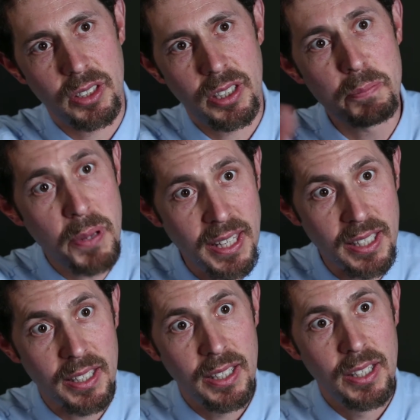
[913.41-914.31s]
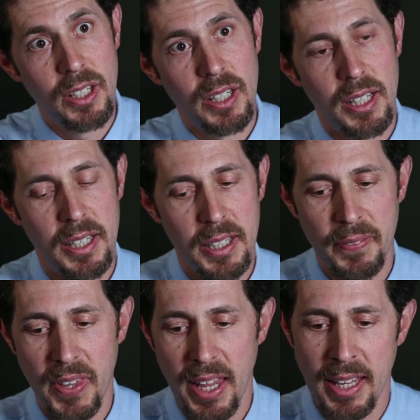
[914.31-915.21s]
compete.
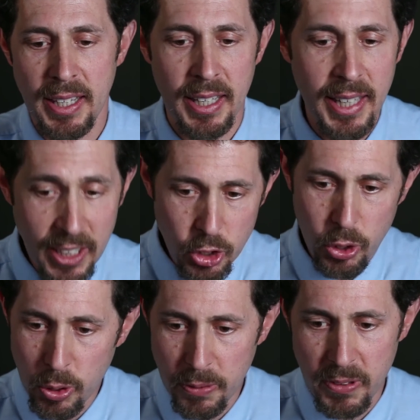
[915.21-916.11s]
And that's true